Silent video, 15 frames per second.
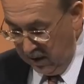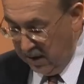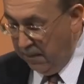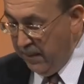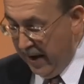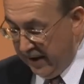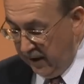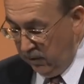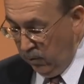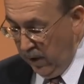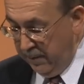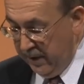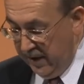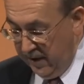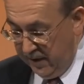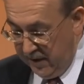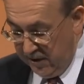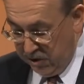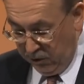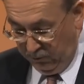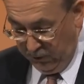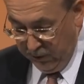The men and women in
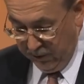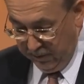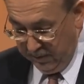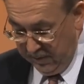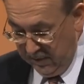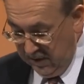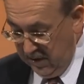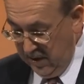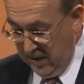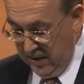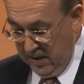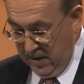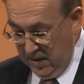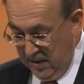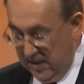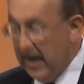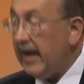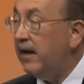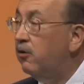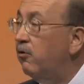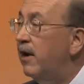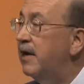this room
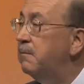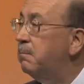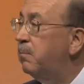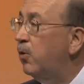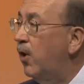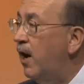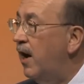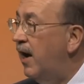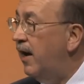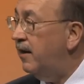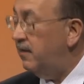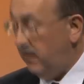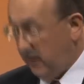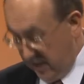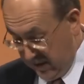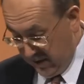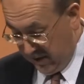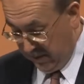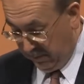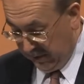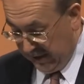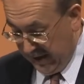take great pride
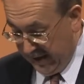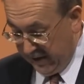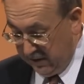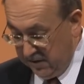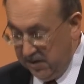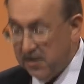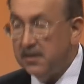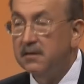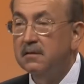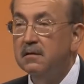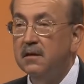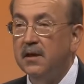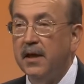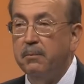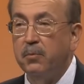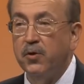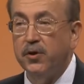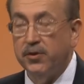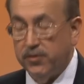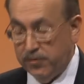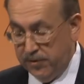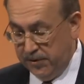in the planes they
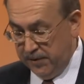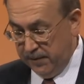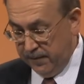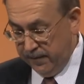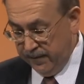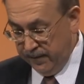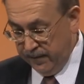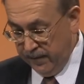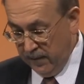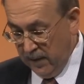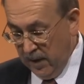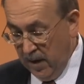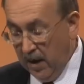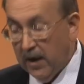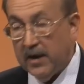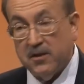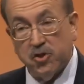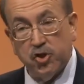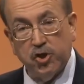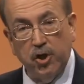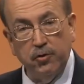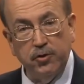produce,
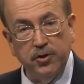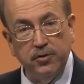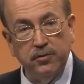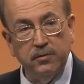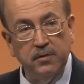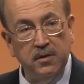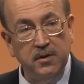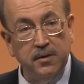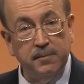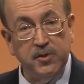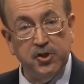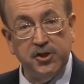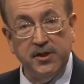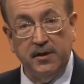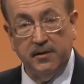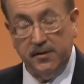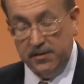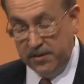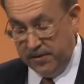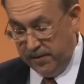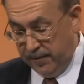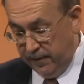and so do the
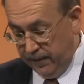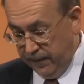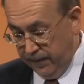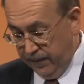machinists.